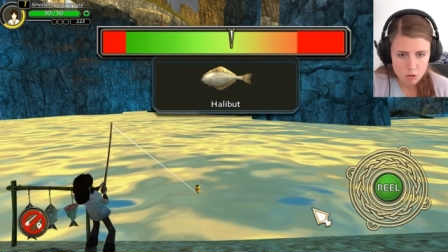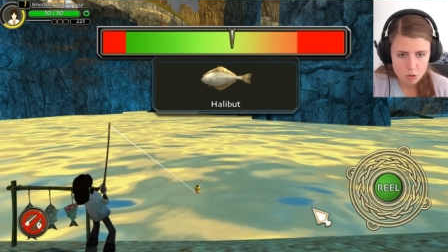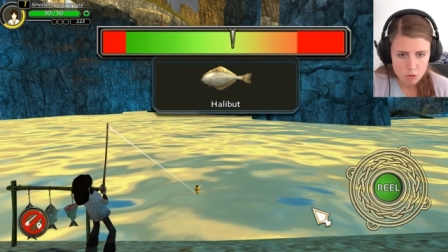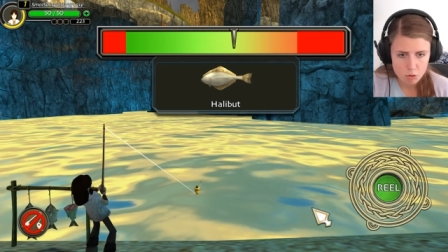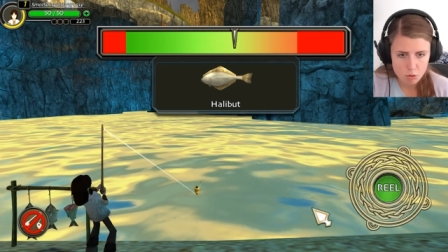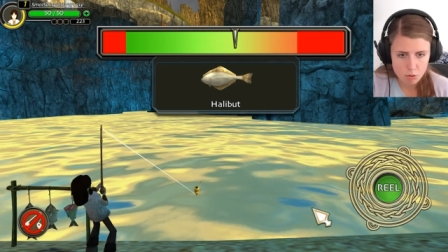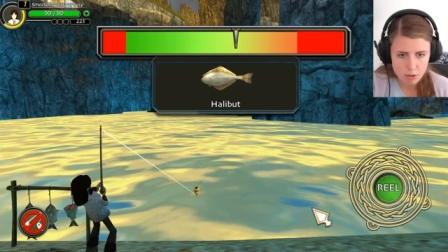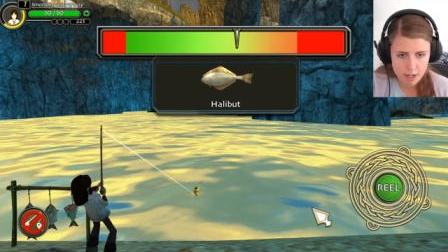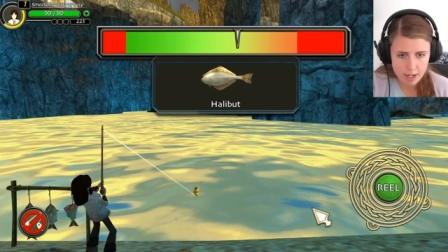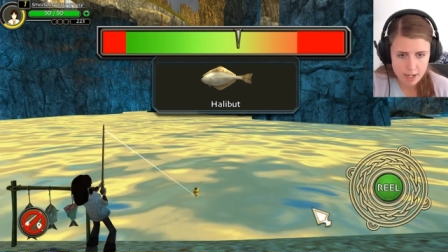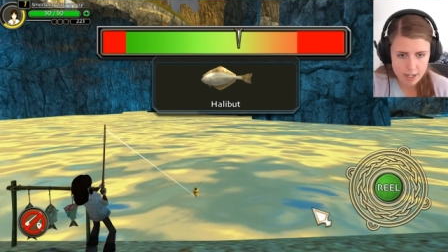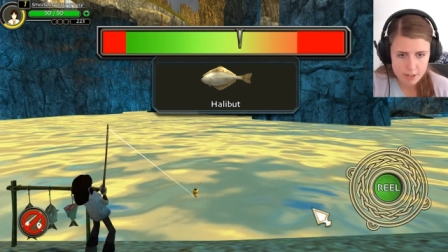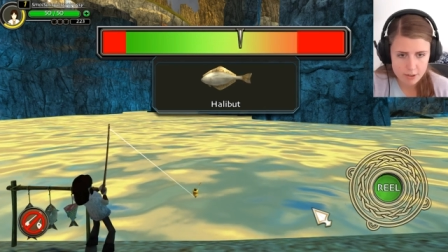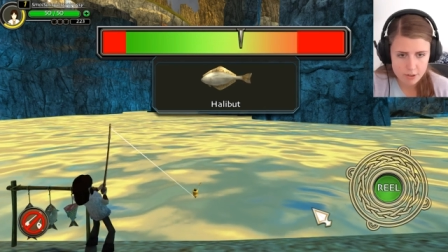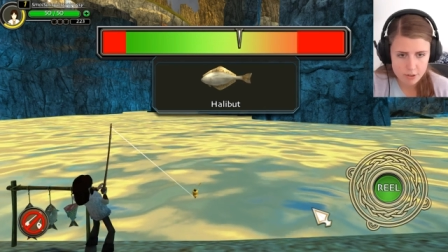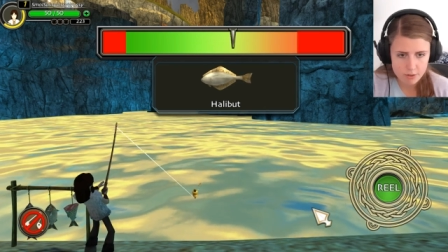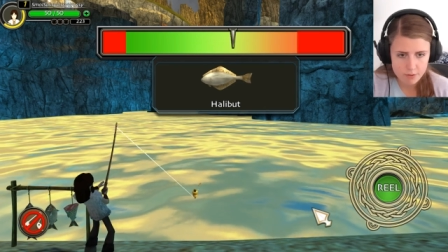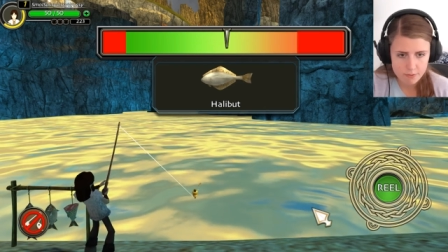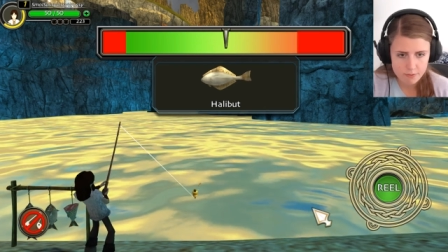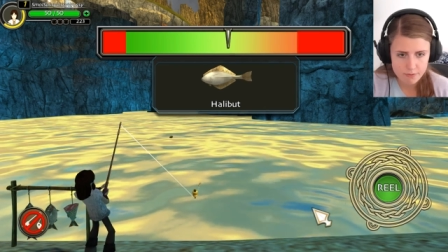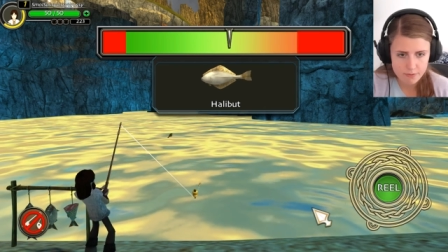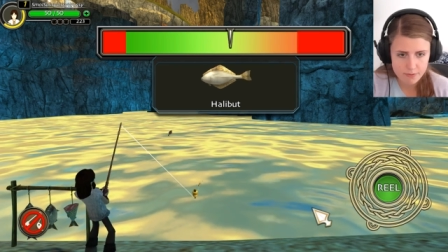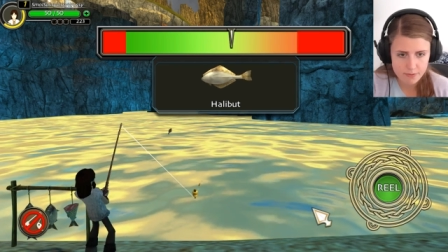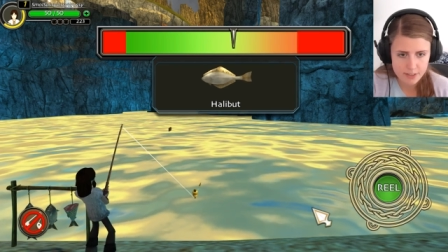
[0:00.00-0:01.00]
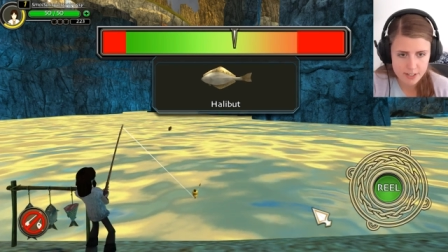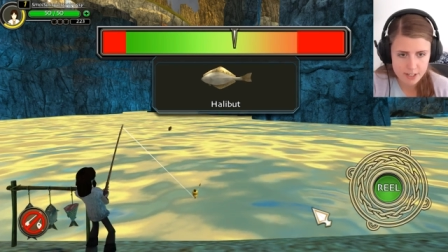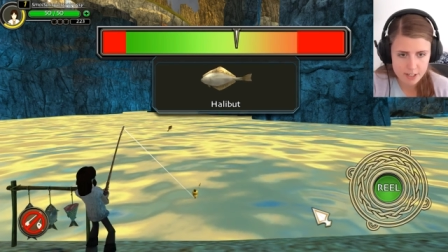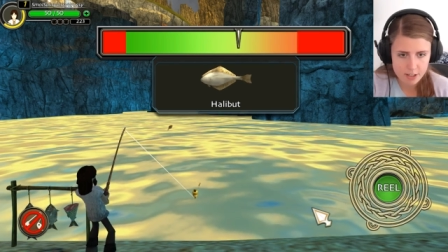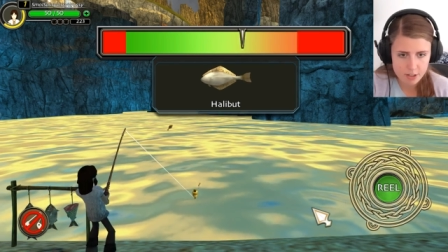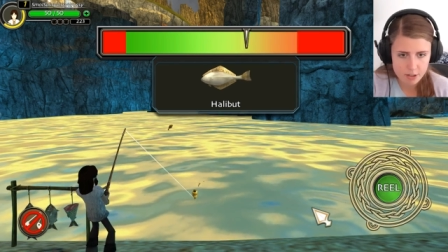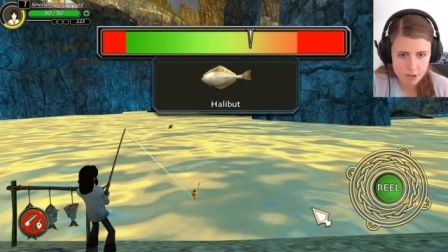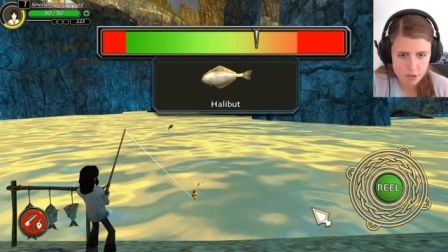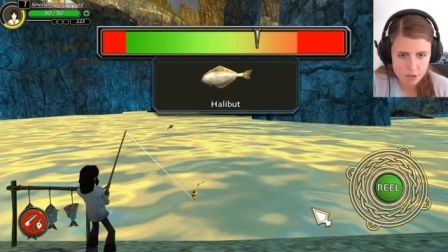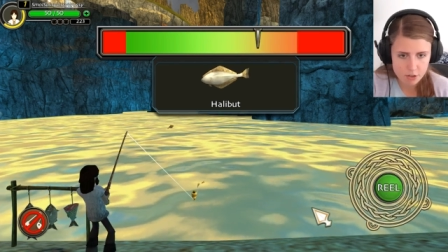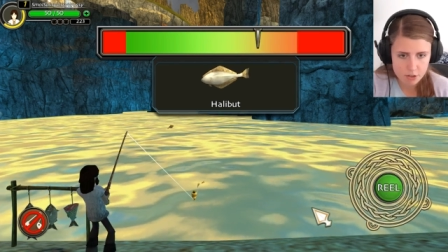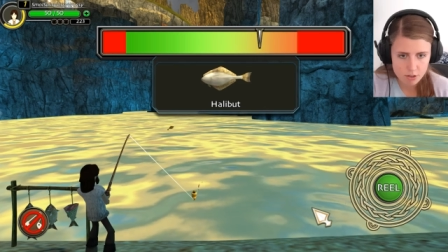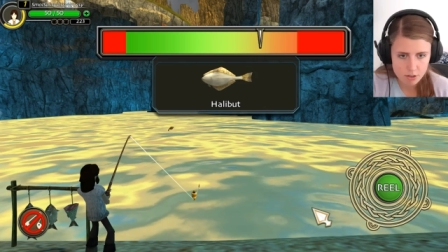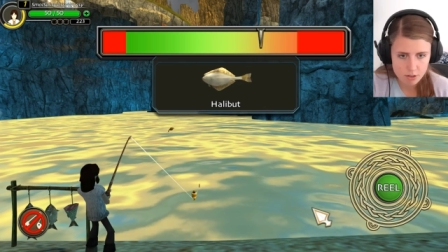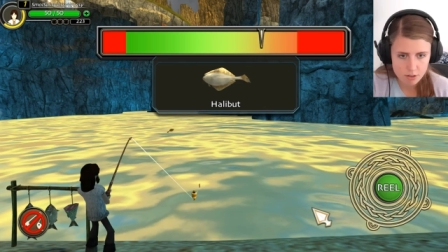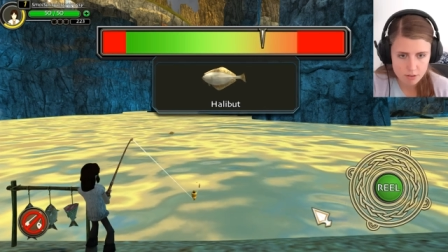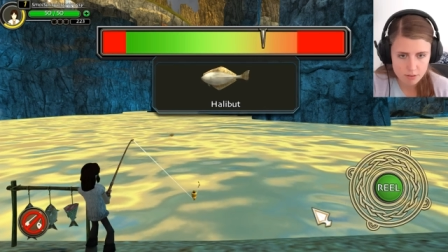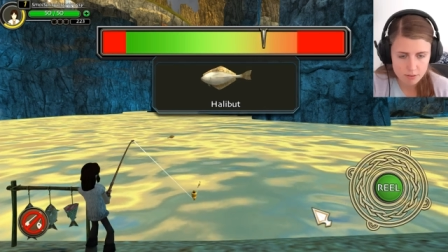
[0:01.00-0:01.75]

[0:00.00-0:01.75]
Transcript: to catch fish.